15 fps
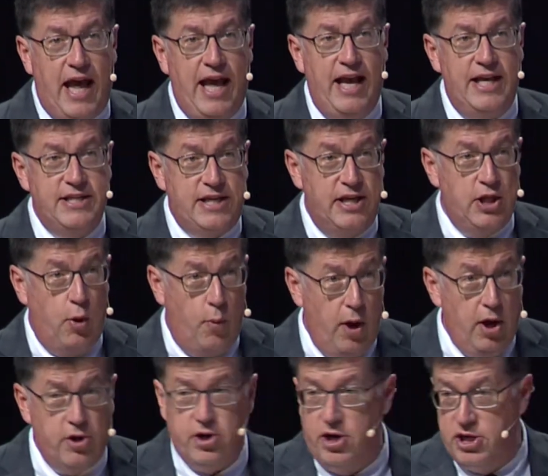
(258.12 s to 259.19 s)
days in the
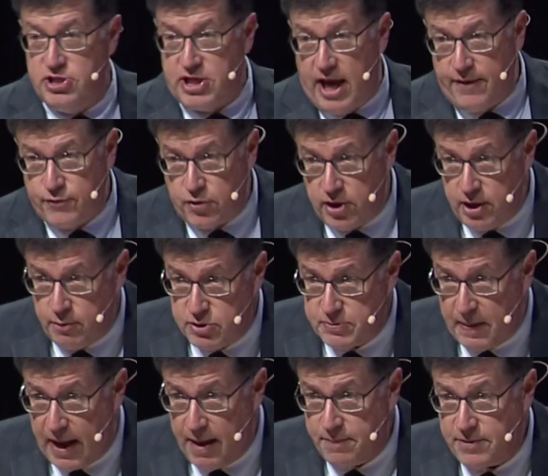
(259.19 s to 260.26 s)
wilderness after he was
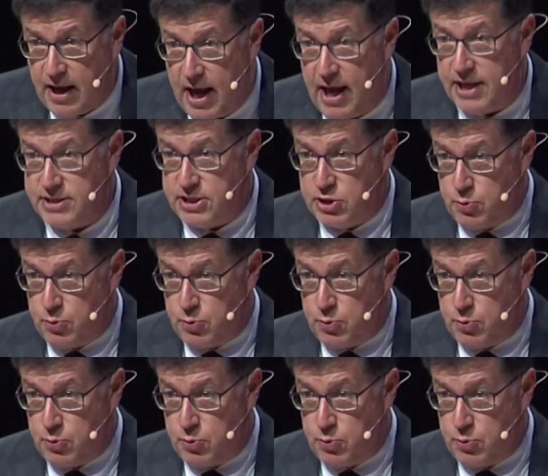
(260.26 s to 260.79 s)
baptized.